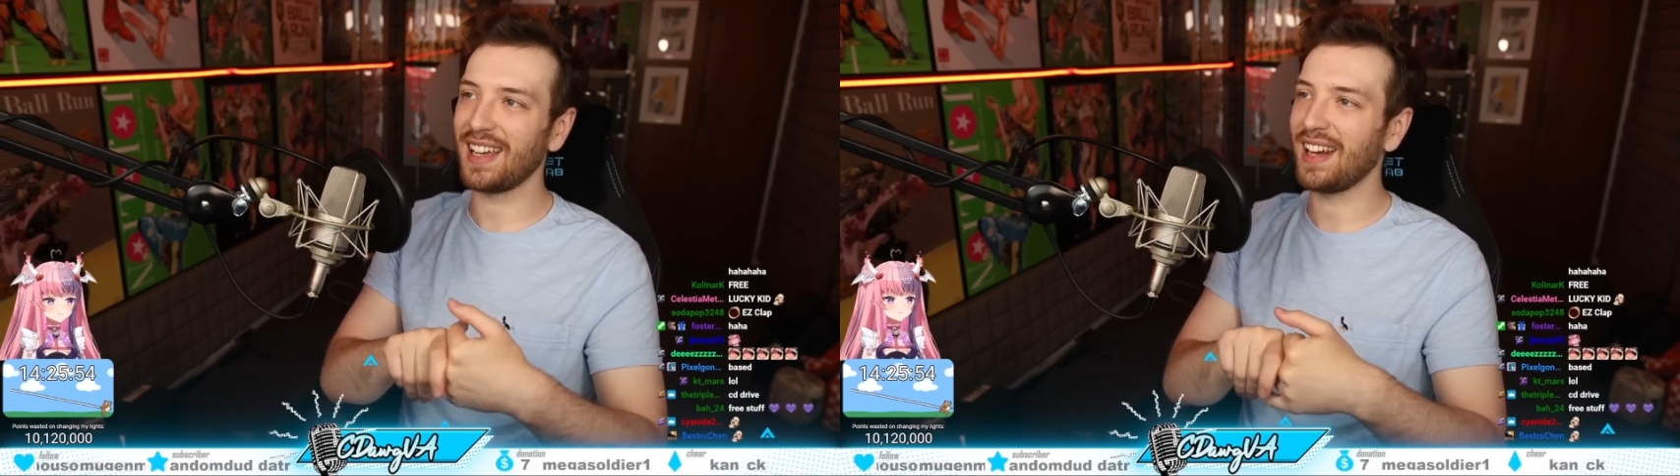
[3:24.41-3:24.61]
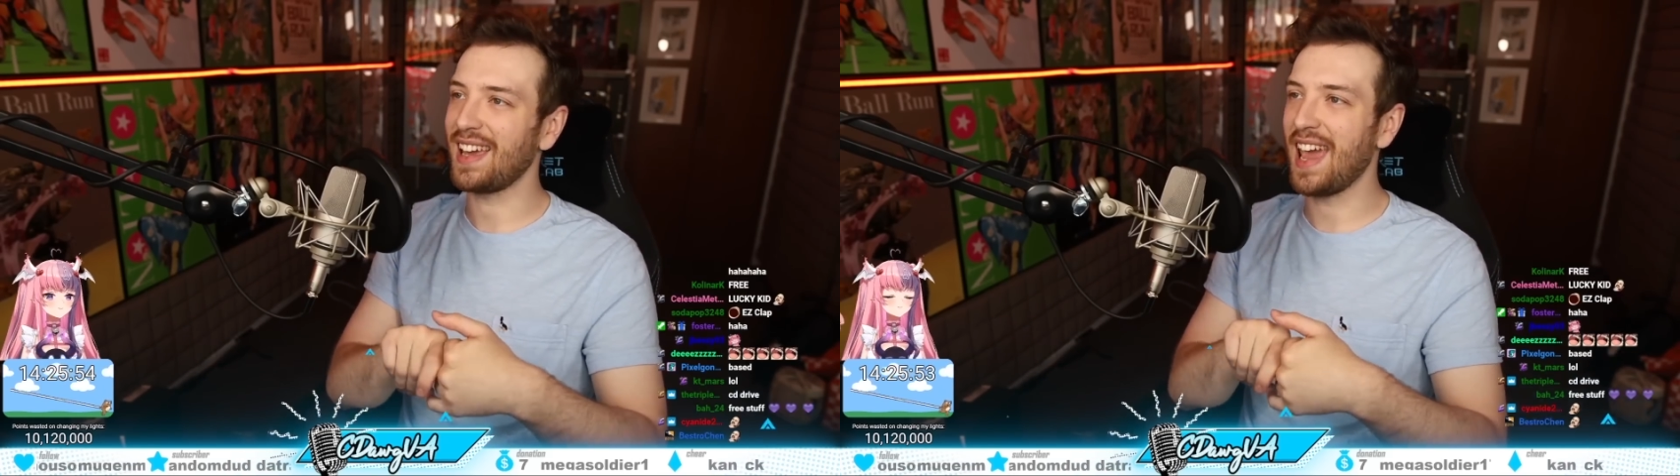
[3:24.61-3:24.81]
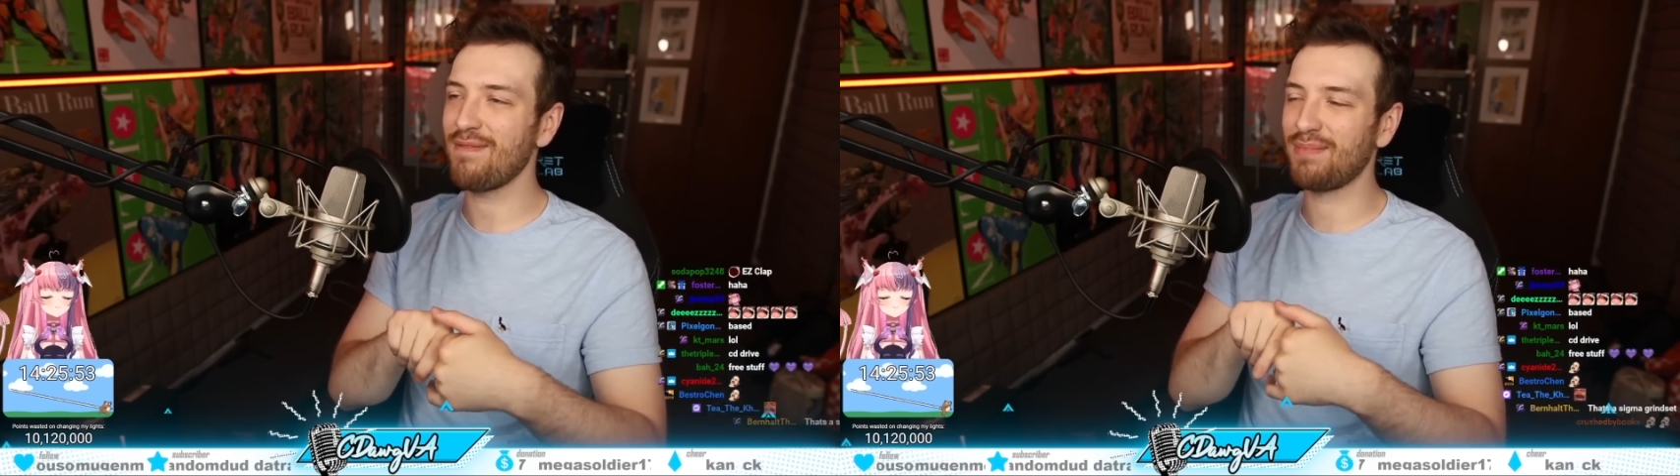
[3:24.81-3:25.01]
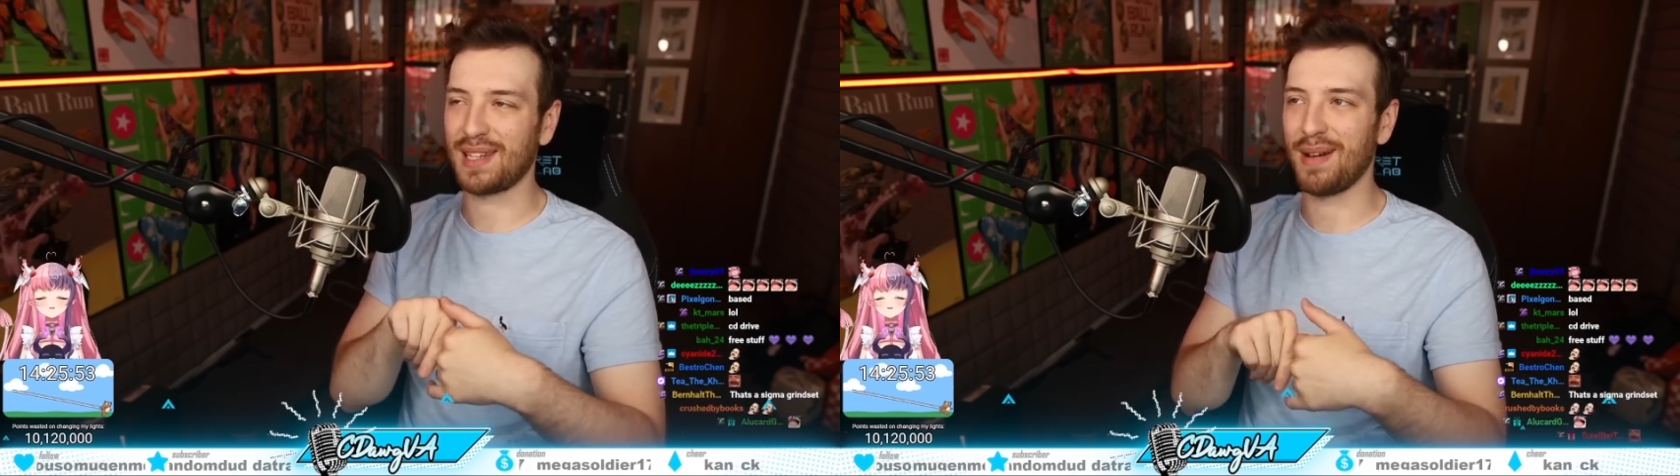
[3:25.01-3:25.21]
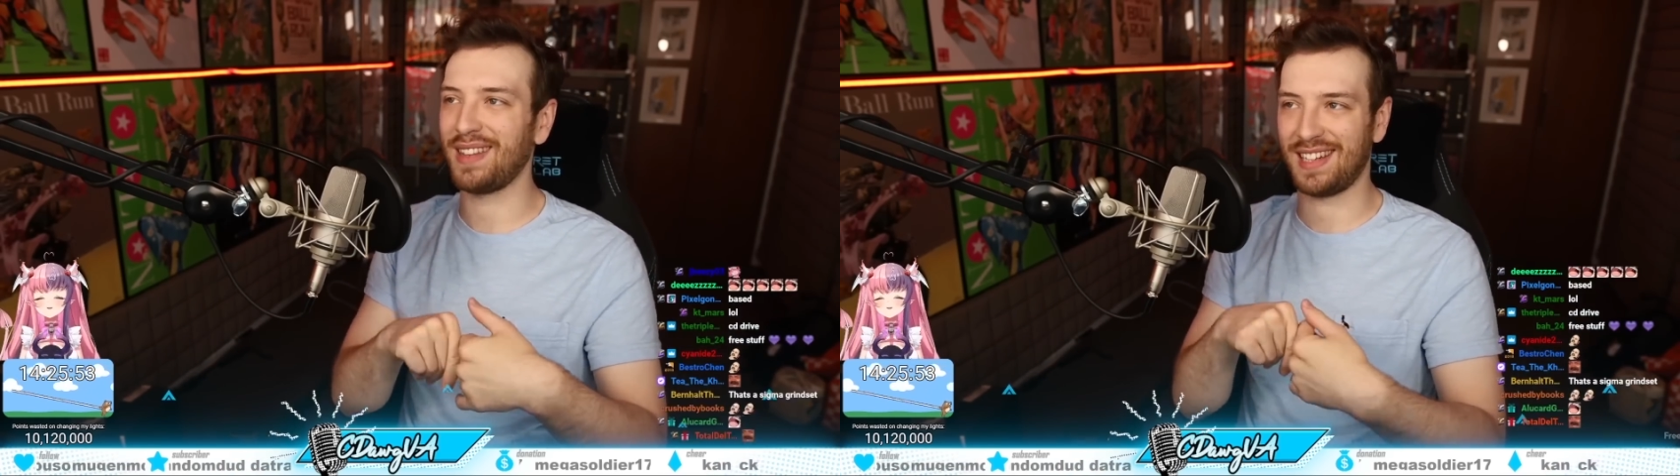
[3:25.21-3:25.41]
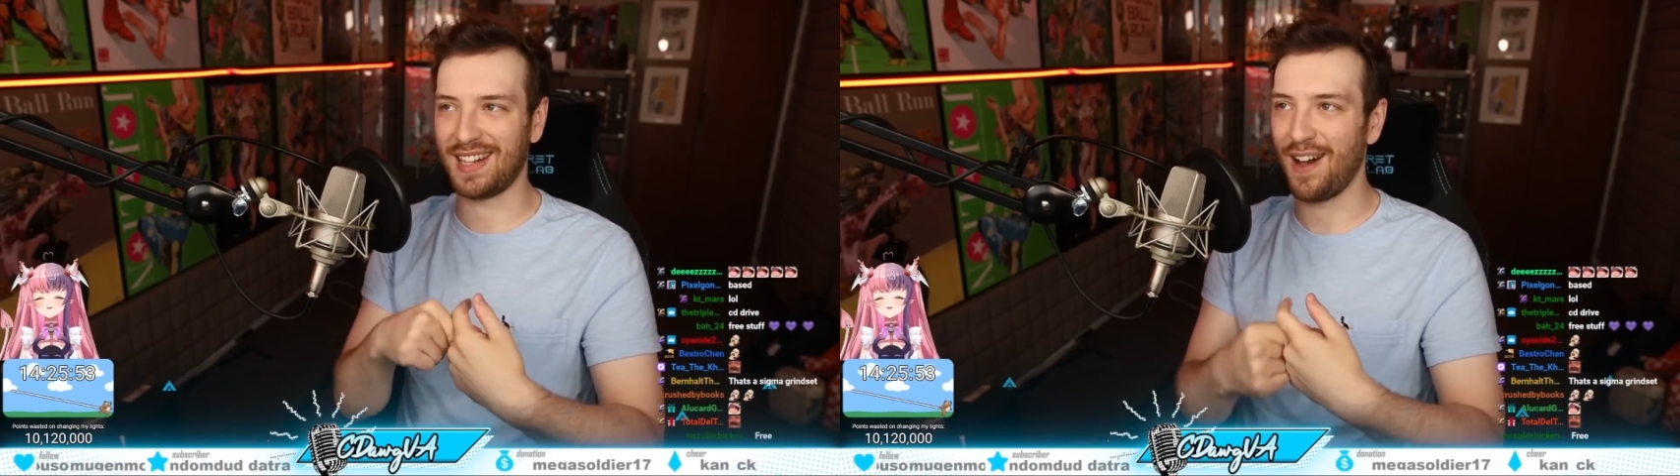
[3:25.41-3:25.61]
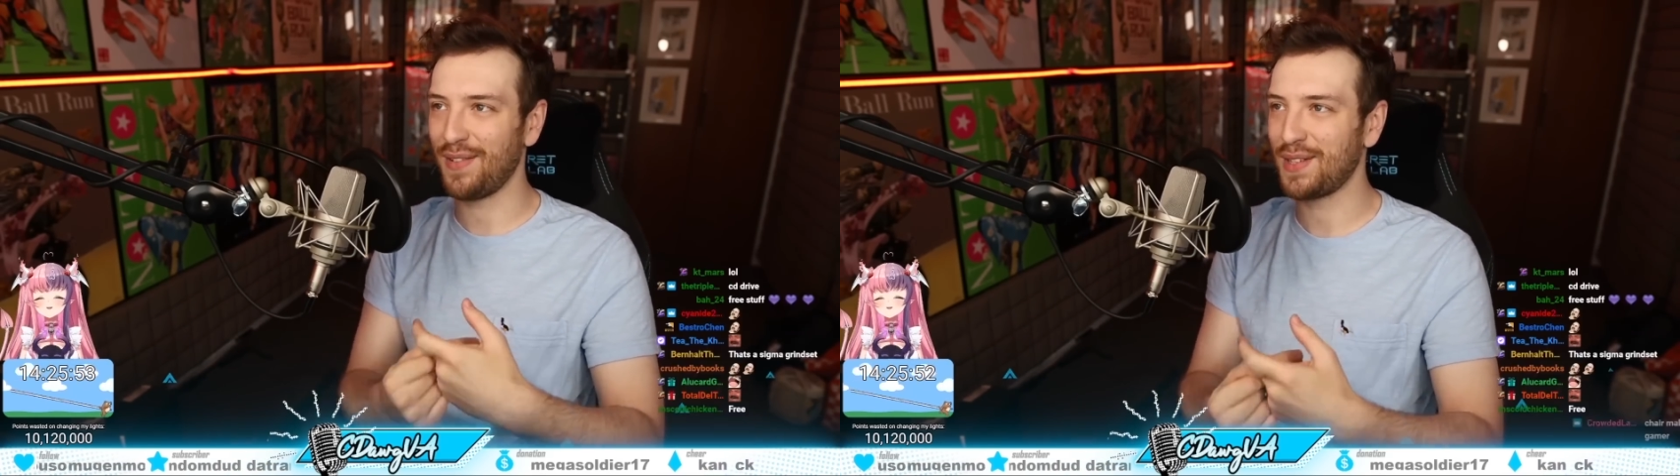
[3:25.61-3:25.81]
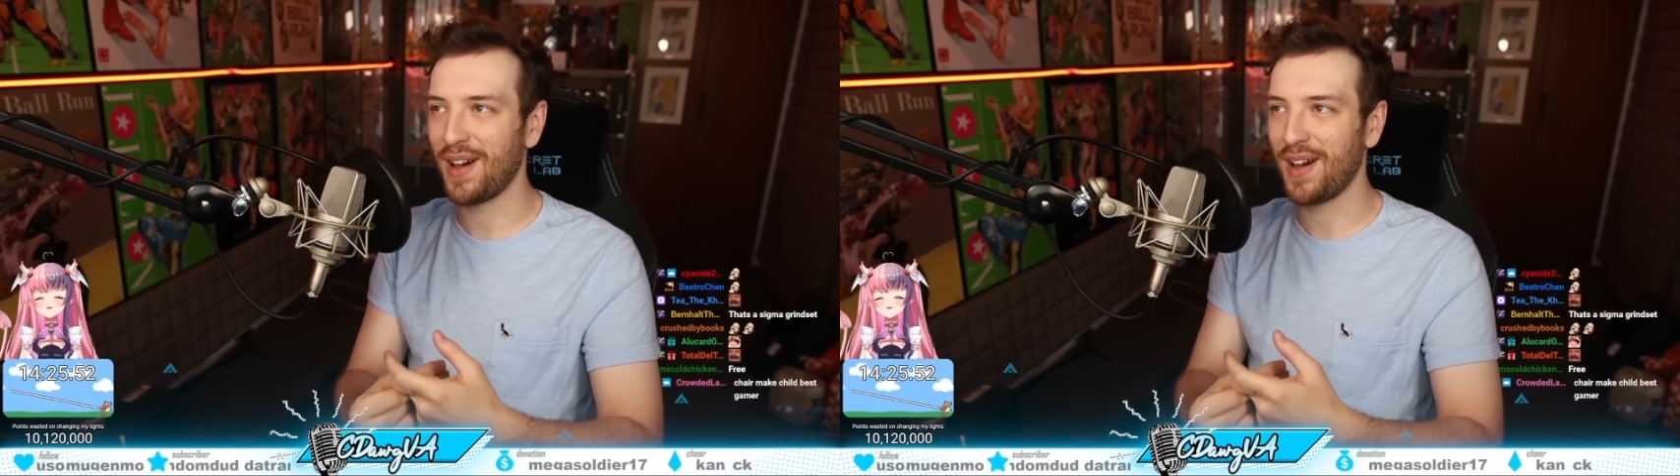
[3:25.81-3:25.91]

and I gave him some other stuff as